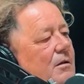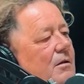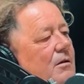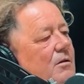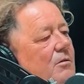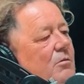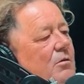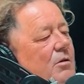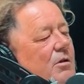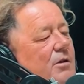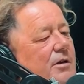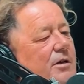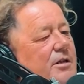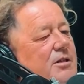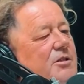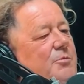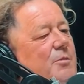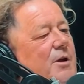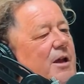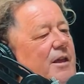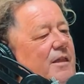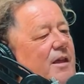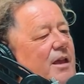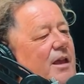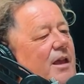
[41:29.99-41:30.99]
Well, it is,
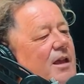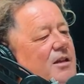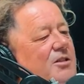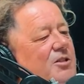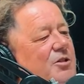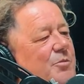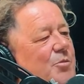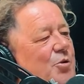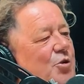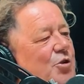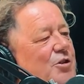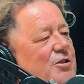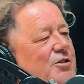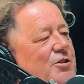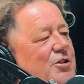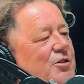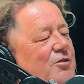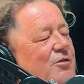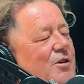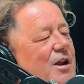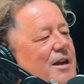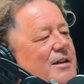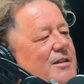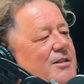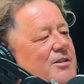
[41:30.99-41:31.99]
mate. The House of Byrne's a
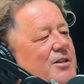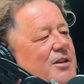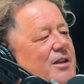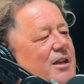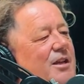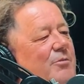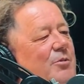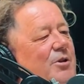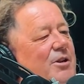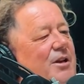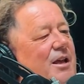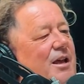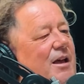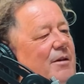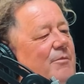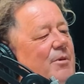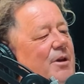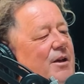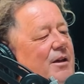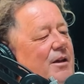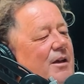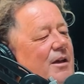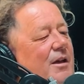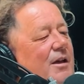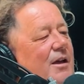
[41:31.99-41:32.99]
great team,
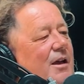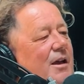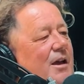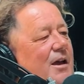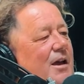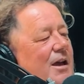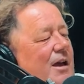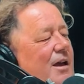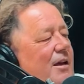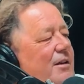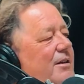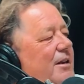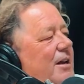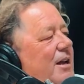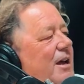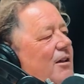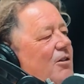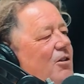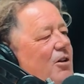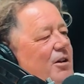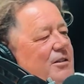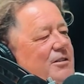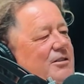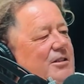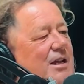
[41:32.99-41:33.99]
and you know,
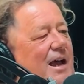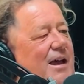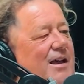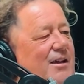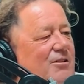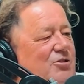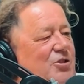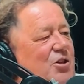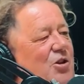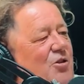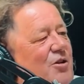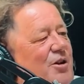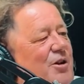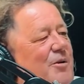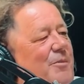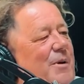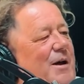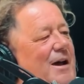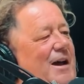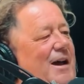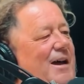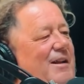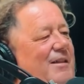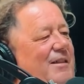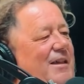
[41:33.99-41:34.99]
like Dale's kind of
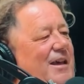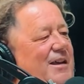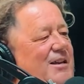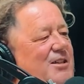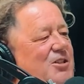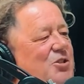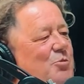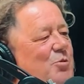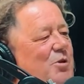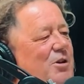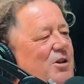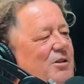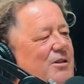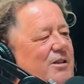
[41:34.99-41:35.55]
part of that as well.